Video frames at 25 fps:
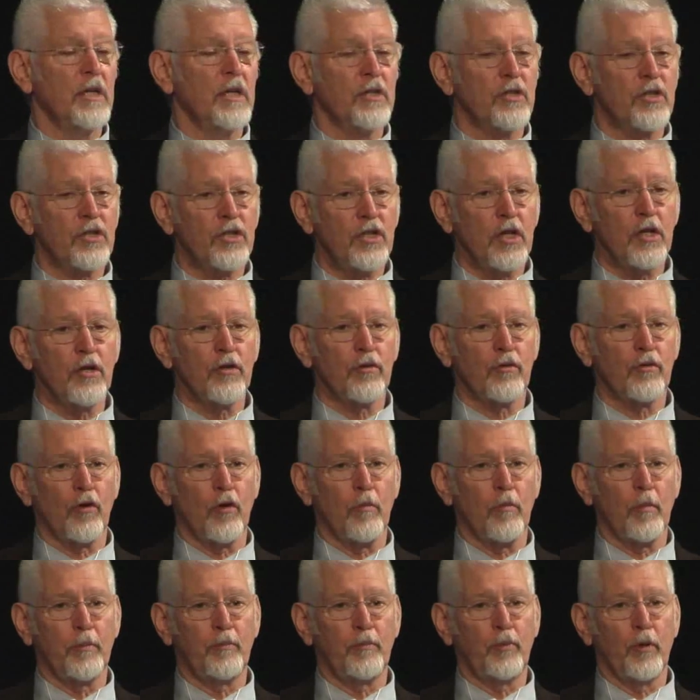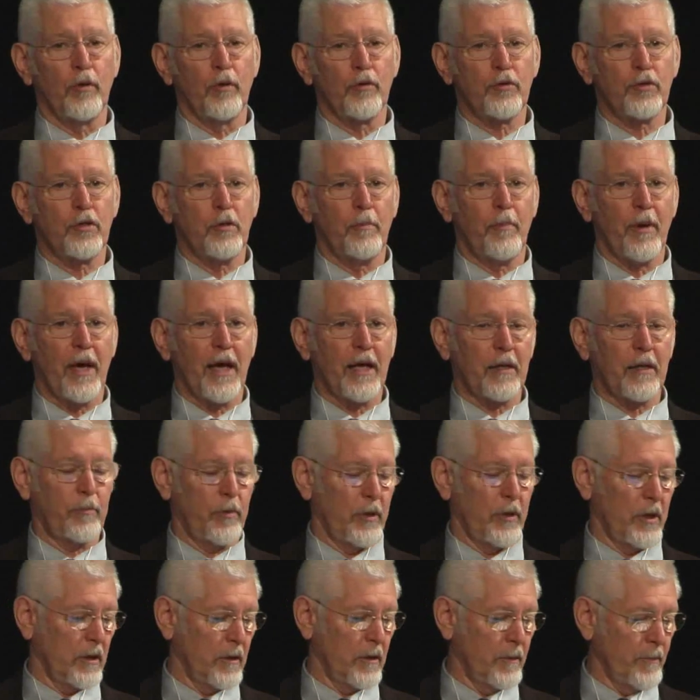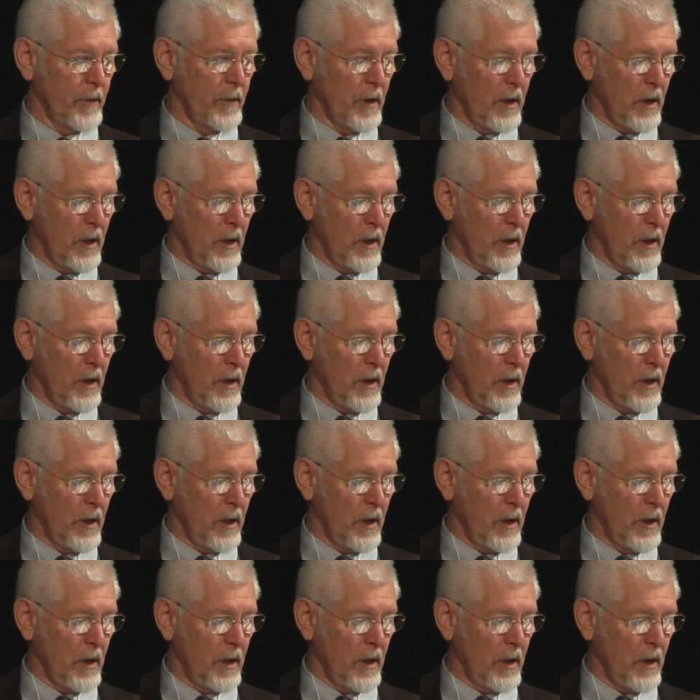syndrome approach to back pain.